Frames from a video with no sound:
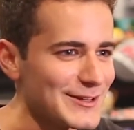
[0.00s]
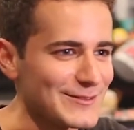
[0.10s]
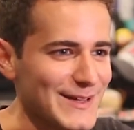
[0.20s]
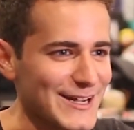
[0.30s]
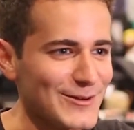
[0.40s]
And
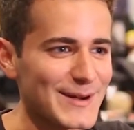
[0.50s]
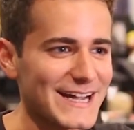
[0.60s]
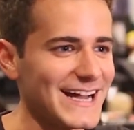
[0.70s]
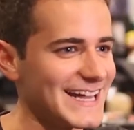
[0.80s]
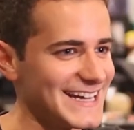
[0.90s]
I'm like, oh my
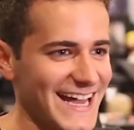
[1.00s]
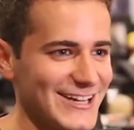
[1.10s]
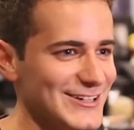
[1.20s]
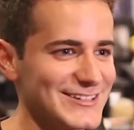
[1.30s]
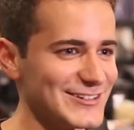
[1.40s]
god,
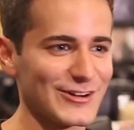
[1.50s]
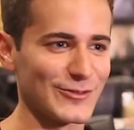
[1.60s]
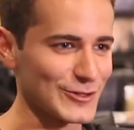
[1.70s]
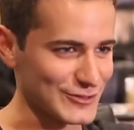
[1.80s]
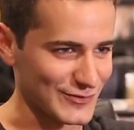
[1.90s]
is there a
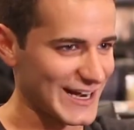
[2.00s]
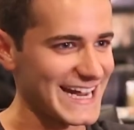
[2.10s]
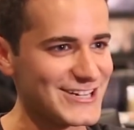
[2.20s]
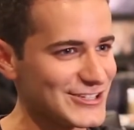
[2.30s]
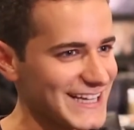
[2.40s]
voiceover
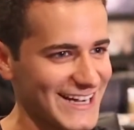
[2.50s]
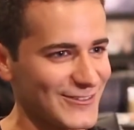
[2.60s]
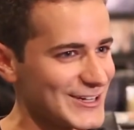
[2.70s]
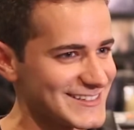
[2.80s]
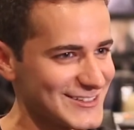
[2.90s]
agent?
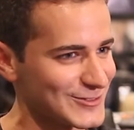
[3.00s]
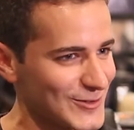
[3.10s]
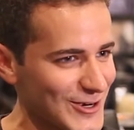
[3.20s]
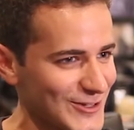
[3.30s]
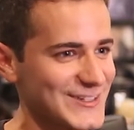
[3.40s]
What is this
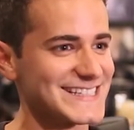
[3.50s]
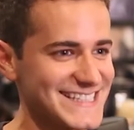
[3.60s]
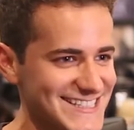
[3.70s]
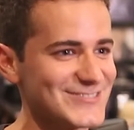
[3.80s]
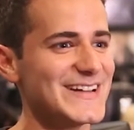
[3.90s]
world? Because
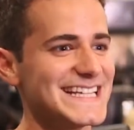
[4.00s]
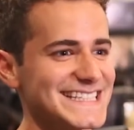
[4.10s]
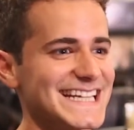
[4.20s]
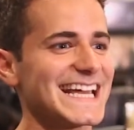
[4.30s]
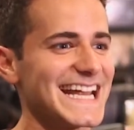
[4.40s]
this is
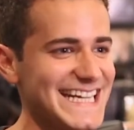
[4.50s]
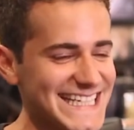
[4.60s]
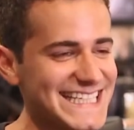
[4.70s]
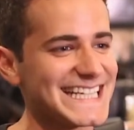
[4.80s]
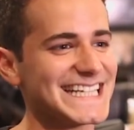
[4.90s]
amazing, and I
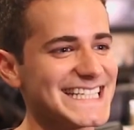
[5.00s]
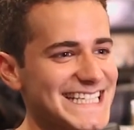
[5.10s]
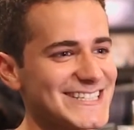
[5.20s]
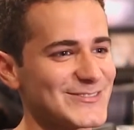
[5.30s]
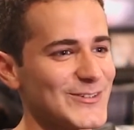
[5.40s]
need to get into
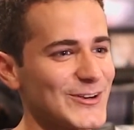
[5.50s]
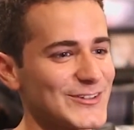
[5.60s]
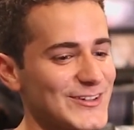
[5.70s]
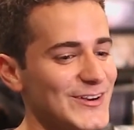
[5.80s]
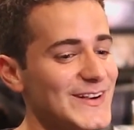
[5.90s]
this more.
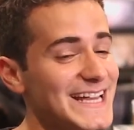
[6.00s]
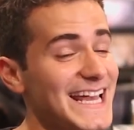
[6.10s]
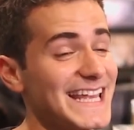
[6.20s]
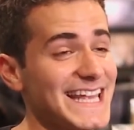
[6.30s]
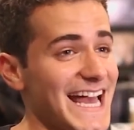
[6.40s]
So
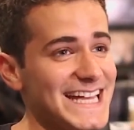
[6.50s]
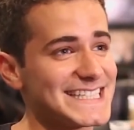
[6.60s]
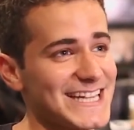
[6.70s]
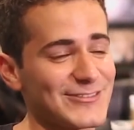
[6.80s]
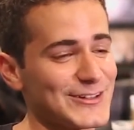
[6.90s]
yeah,
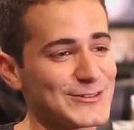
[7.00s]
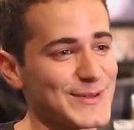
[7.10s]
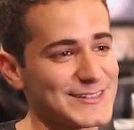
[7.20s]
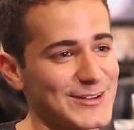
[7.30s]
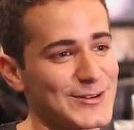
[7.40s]
it's definitely a
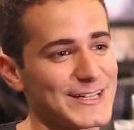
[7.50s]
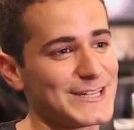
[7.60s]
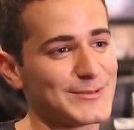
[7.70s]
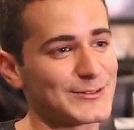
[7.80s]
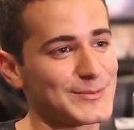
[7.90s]
space I want to
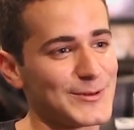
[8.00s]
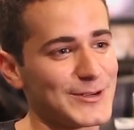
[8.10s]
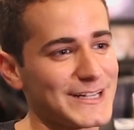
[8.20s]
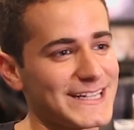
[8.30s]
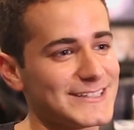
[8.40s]
keep
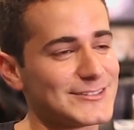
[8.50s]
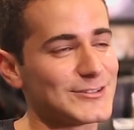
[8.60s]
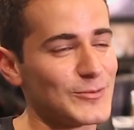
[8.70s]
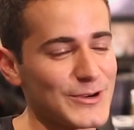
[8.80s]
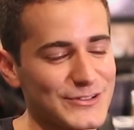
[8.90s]
exploring. It's
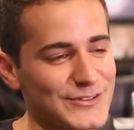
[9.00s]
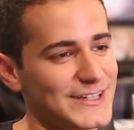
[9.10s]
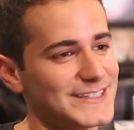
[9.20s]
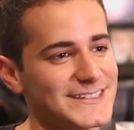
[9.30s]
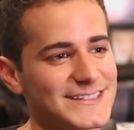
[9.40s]
so much fun.